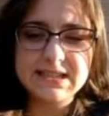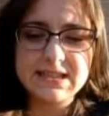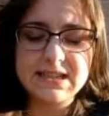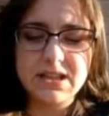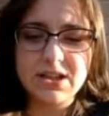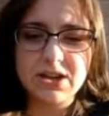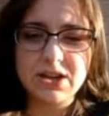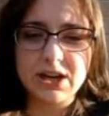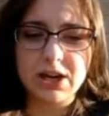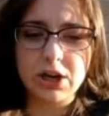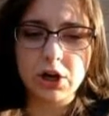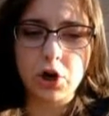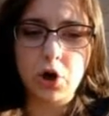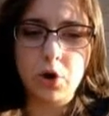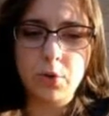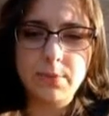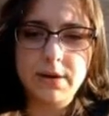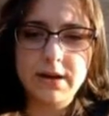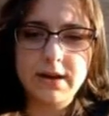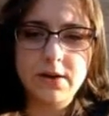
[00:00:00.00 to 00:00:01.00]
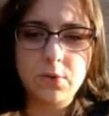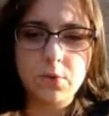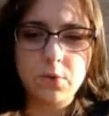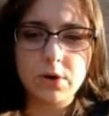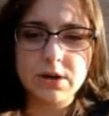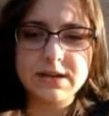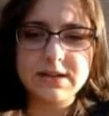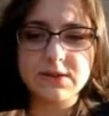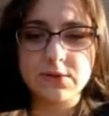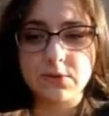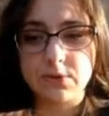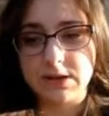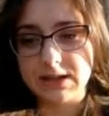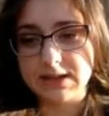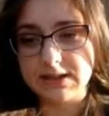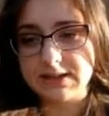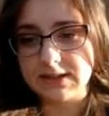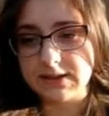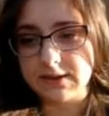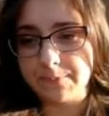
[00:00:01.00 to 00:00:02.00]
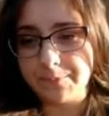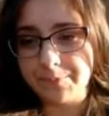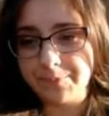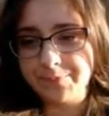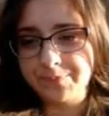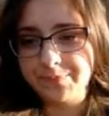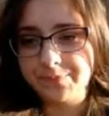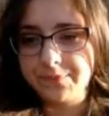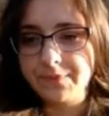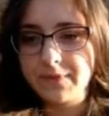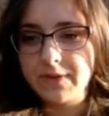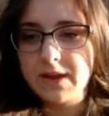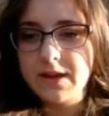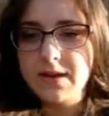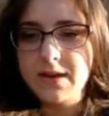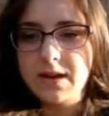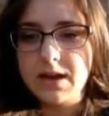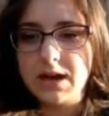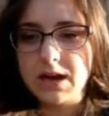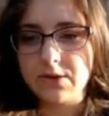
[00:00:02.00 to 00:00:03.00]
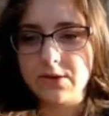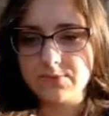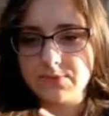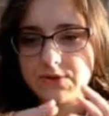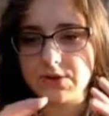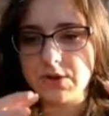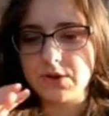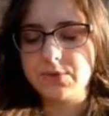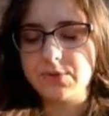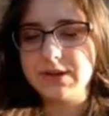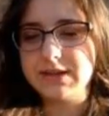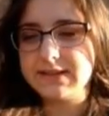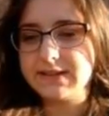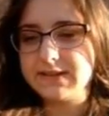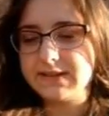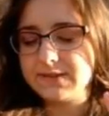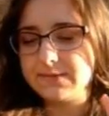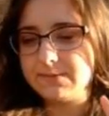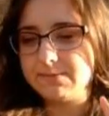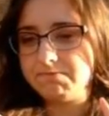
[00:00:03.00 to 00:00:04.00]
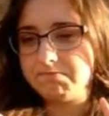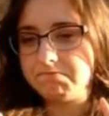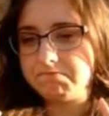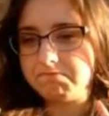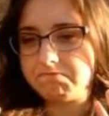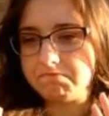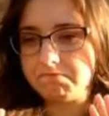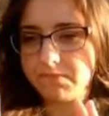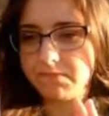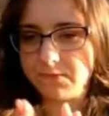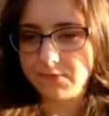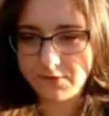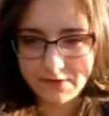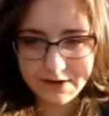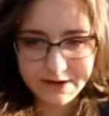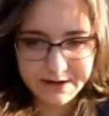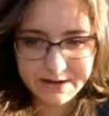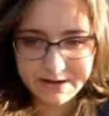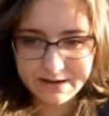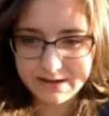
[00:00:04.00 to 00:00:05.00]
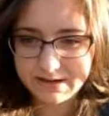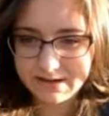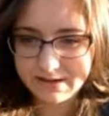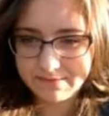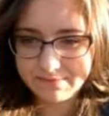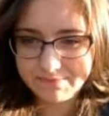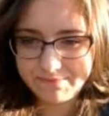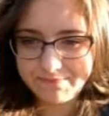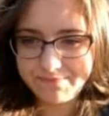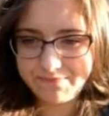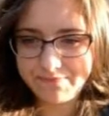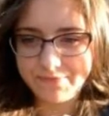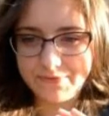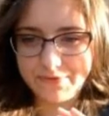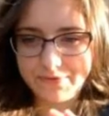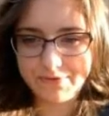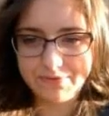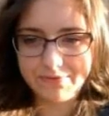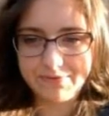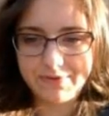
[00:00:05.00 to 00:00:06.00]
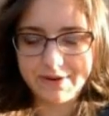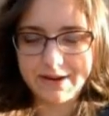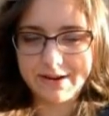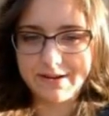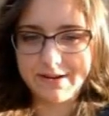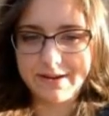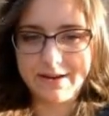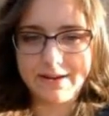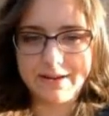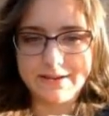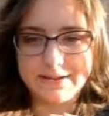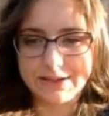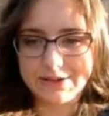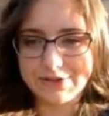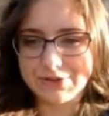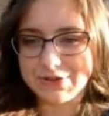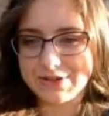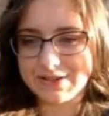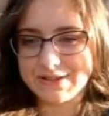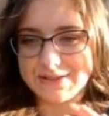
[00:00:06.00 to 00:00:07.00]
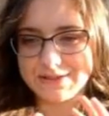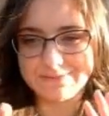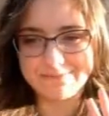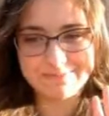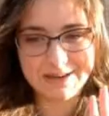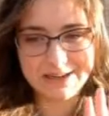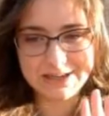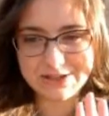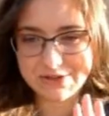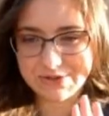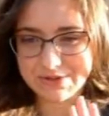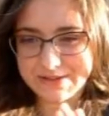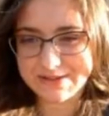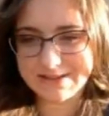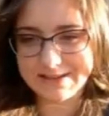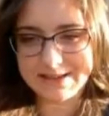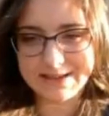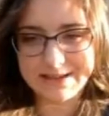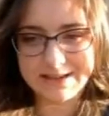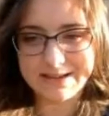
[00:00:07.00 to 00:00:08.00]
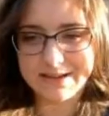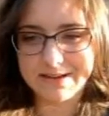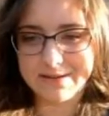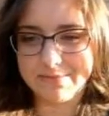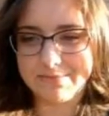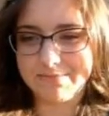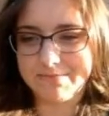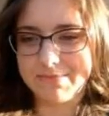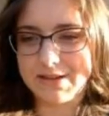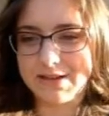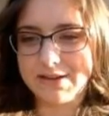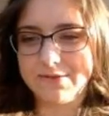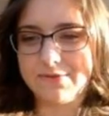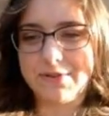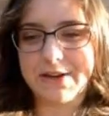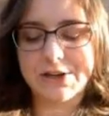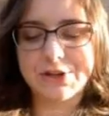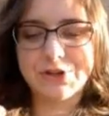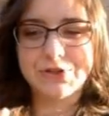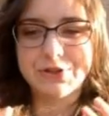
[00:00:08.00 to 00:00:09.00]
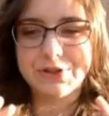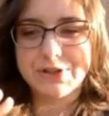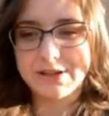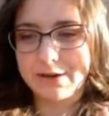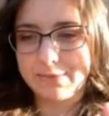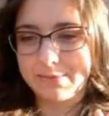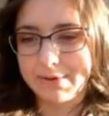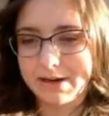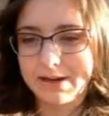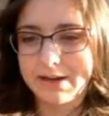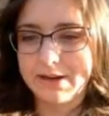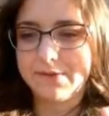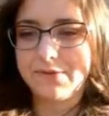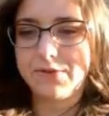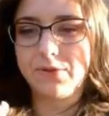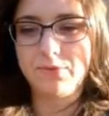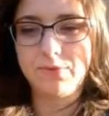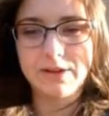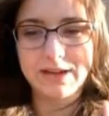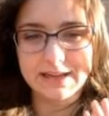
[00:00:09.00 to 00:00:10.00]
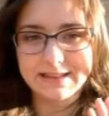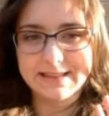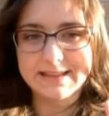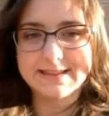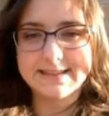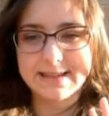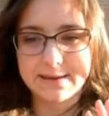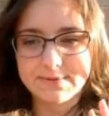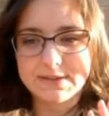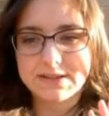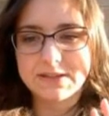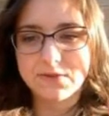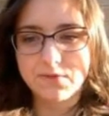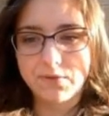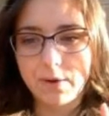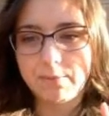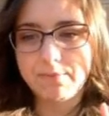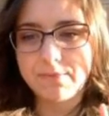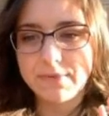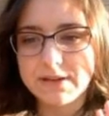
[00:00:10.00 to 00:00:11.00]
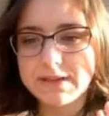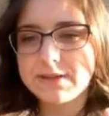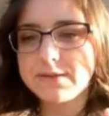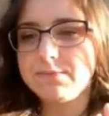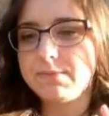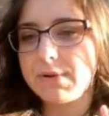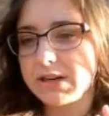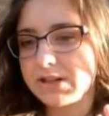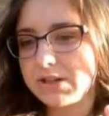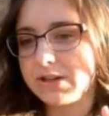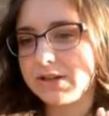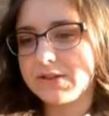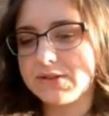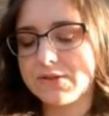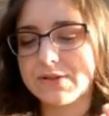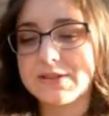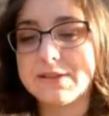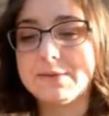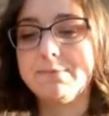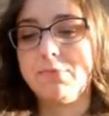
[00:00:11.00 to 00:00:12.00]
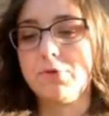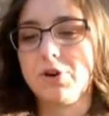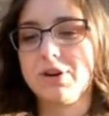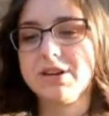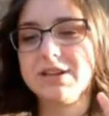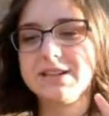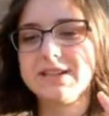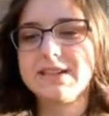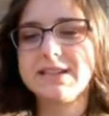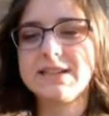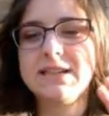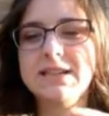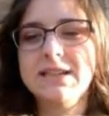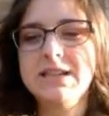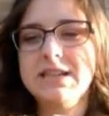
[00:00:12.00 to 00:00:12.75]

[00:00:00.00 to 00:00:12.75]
is either in a coma or disoriented. So it's very, very dangerous. As you can see, it affects your entire body if you get the sepsis from this bacteria. So it's important